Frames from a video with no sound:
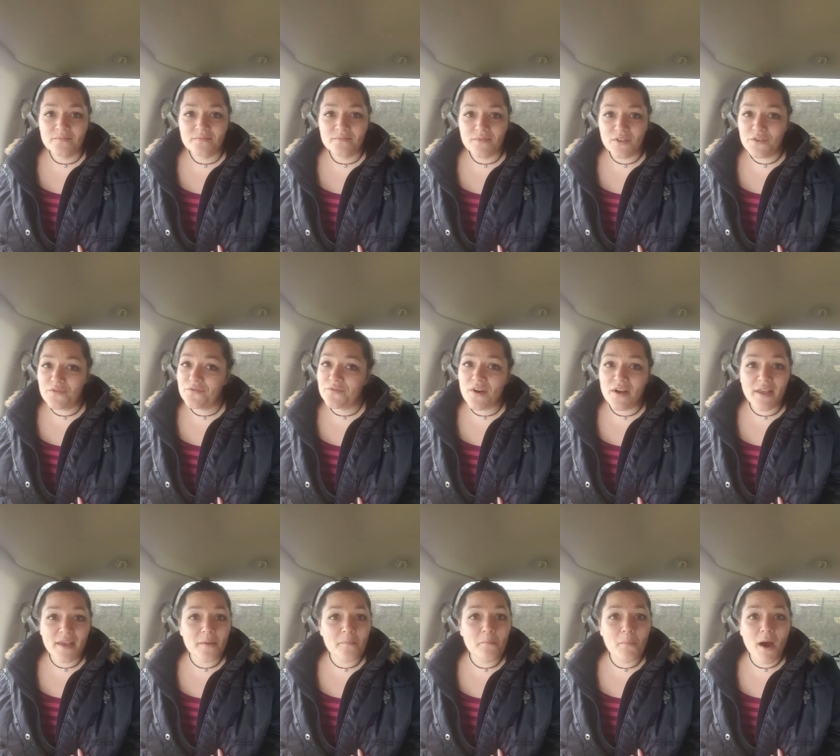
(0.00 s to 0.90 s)
They're
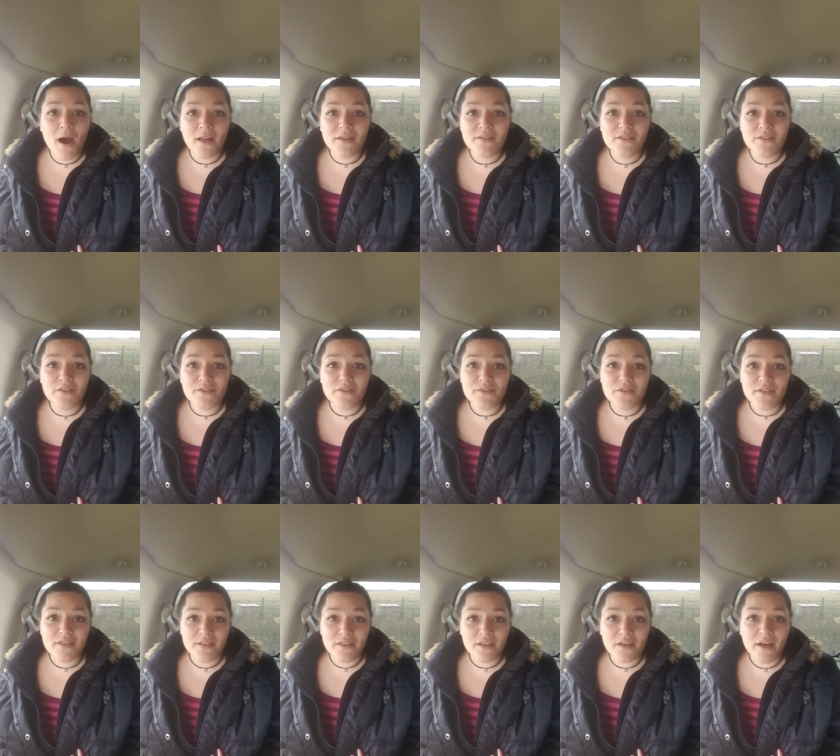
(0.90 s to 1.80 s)
fucking monsters
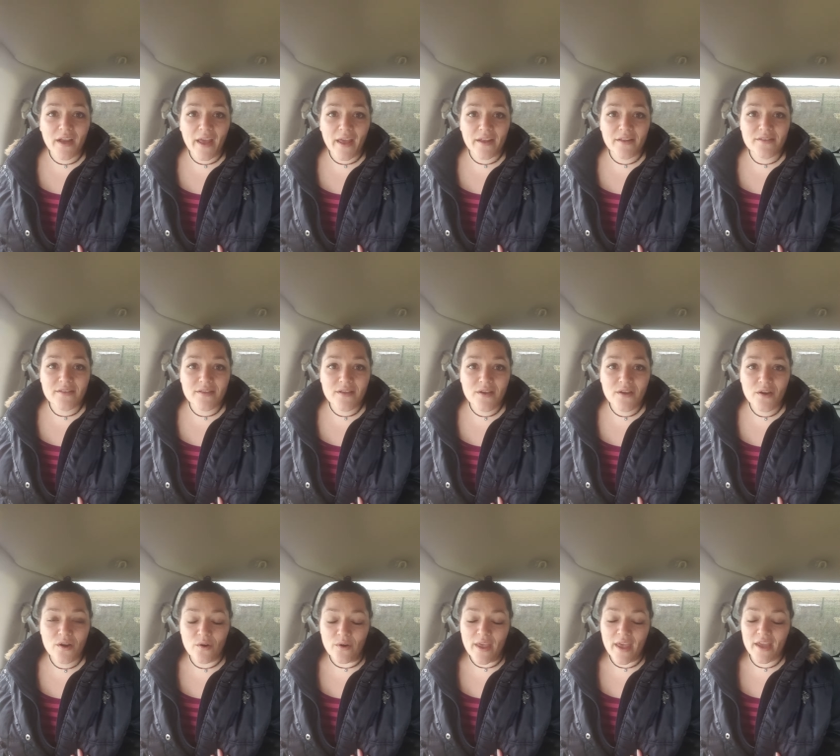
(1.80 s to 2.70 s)
in their heads,
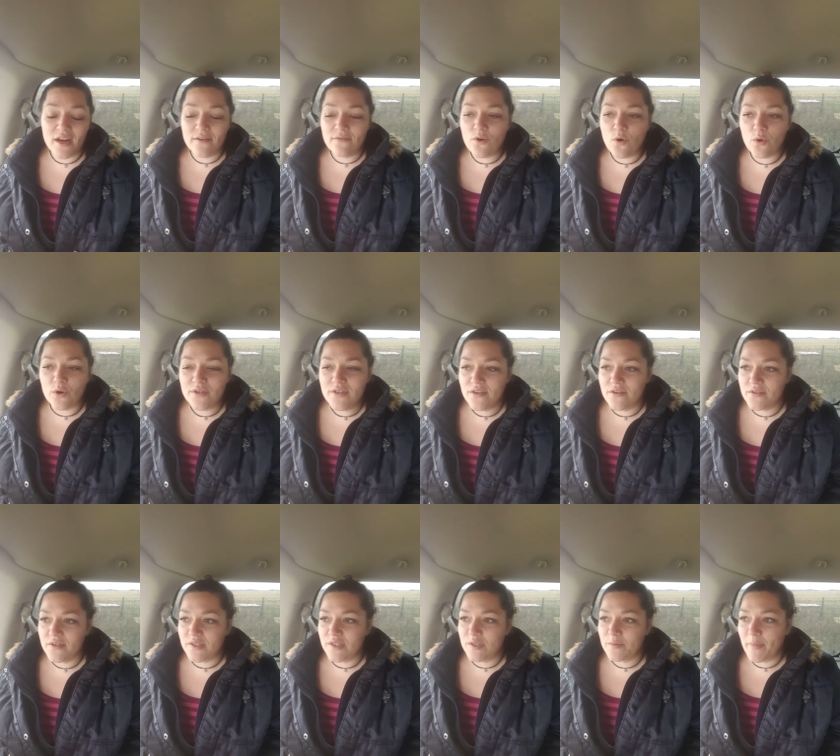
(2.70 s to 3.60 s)
okay? And of course
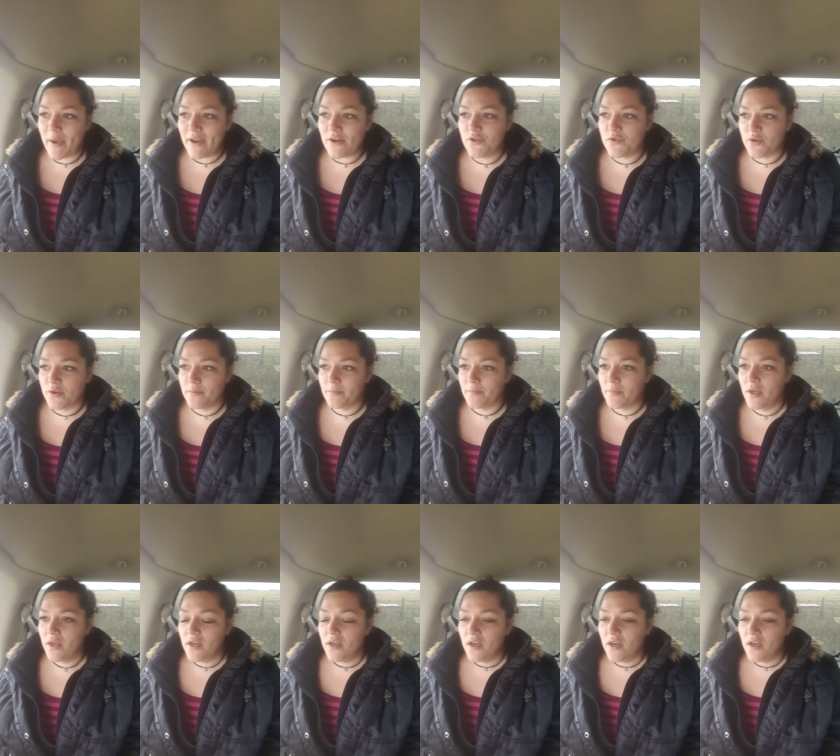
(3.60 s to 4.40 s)
there's a spectrum.